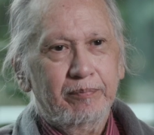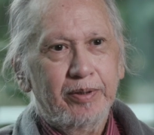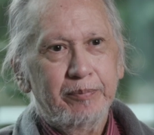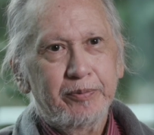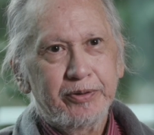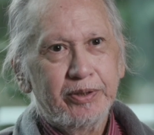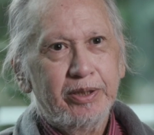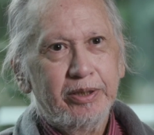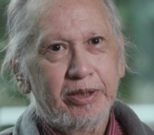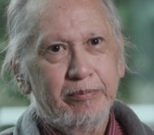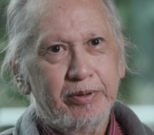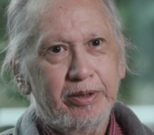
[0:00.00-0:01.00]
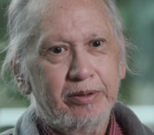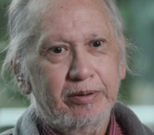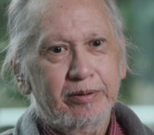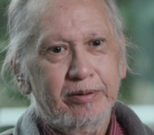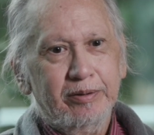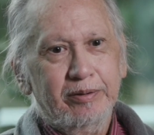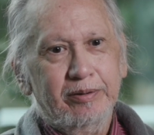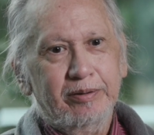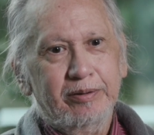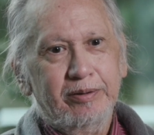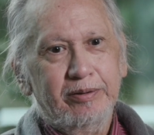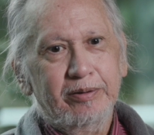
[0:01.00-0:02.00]
By presenting, I mean,
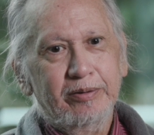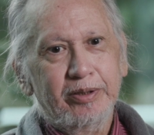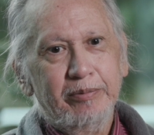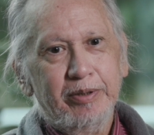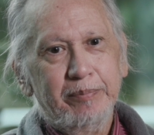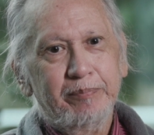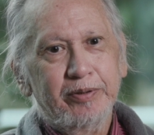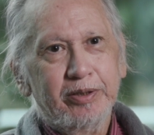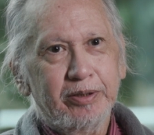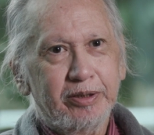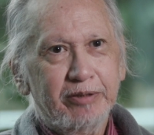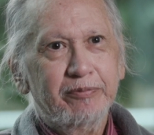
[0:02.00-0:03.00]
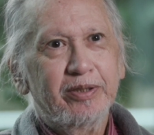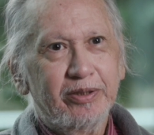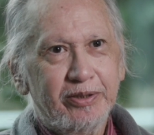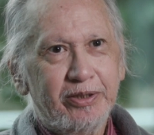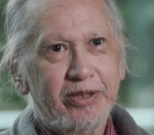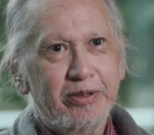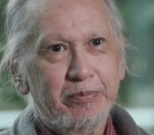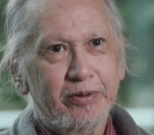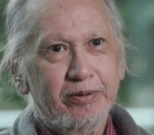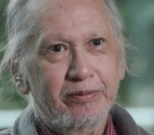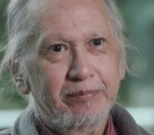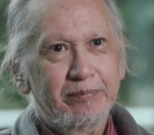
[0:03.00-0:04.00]
you know, they might put the gift on the
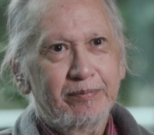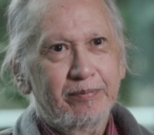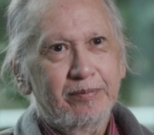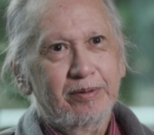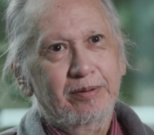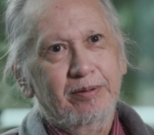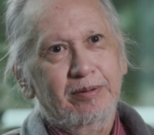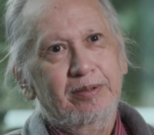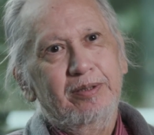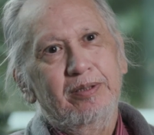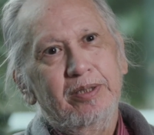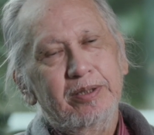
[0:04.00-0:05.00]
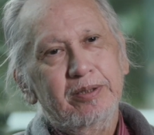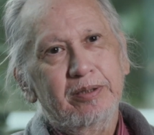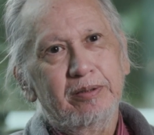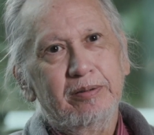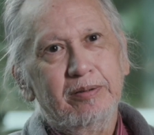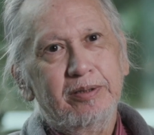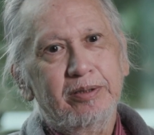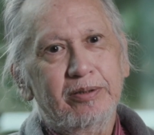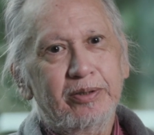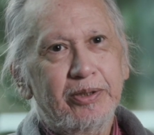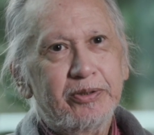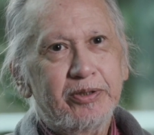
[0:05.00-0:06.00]
table and I can
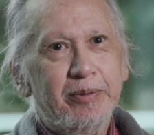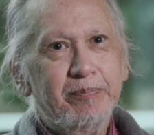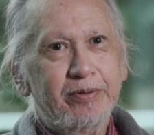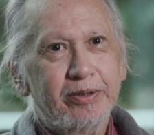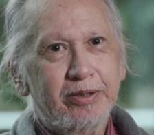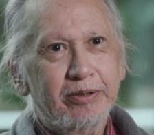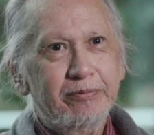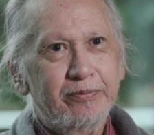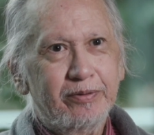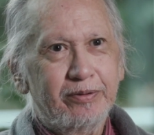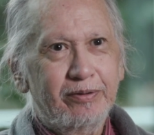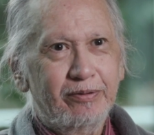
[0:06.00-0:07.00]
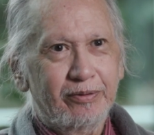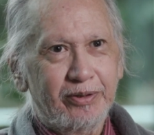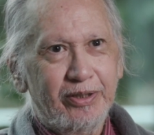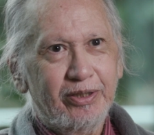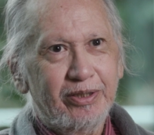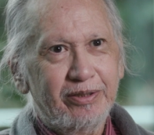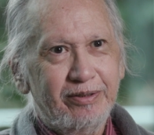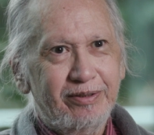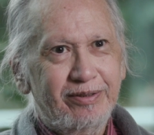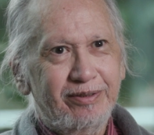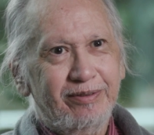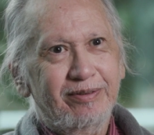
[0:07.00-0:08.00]
either accept the gift or not.
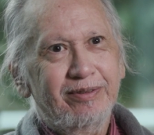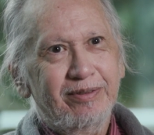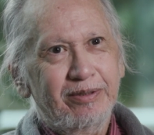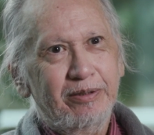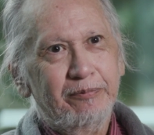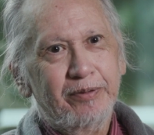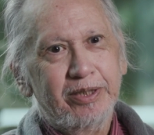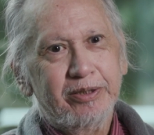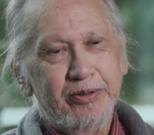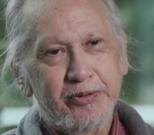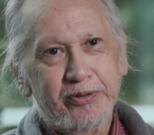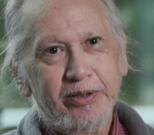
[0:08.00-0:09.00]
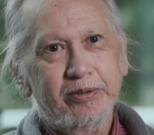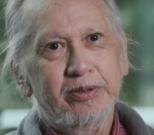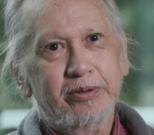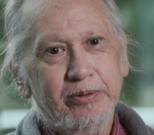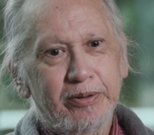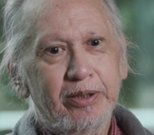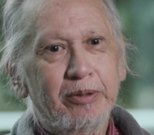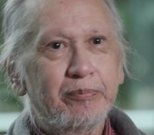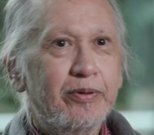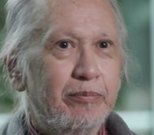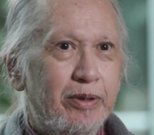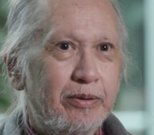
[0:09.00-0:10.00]
If I consent to
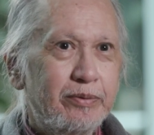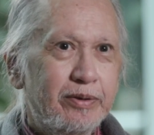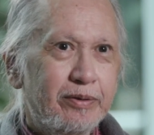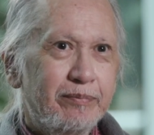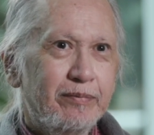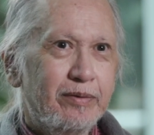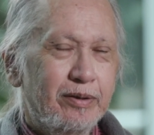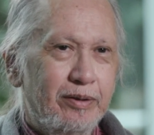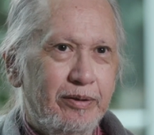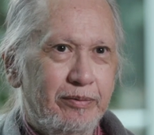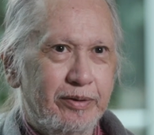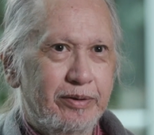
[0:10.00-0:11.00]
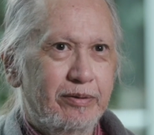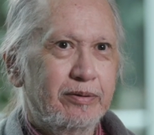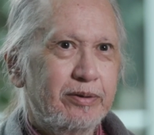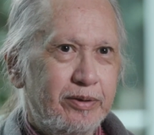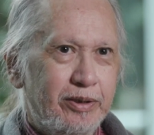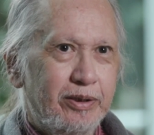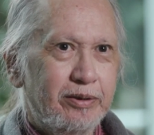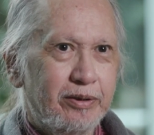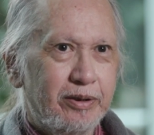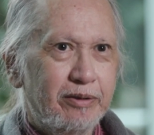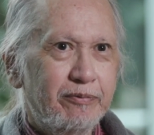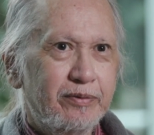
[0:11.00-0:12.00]
help them out, I will take the
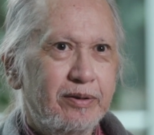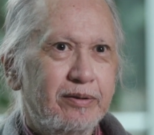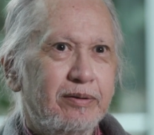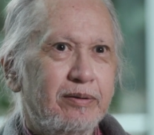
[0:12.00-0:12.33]
gift.